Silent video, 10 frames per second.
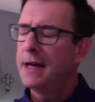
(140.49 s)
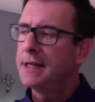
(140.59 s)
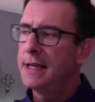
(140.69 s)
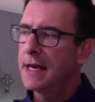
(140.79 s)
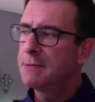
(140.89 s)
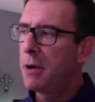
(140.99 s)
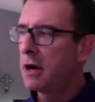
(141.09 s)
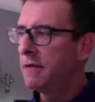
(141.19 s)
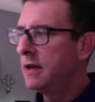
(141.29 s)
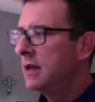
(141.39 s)
The next
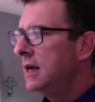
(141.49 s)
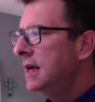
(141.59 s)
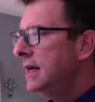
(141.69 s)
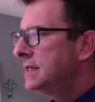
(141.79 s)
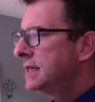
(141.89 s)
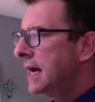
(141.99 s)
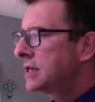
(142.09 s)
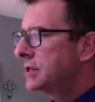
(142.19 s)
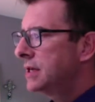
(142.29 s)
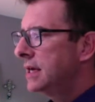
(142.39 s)
part of it is to
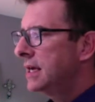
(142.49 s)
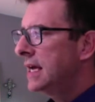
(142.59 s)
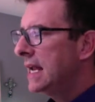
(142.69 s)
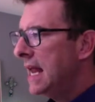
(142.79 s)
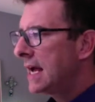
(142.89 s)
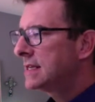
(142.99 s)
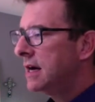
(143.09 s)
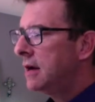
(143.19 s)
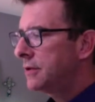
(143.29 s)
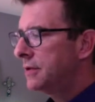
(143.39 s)
actually connect
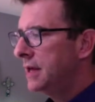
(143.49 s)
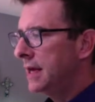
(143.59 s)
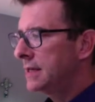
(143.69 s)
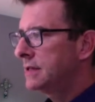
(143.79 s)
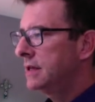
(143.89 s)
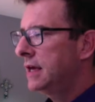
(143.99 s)
other things.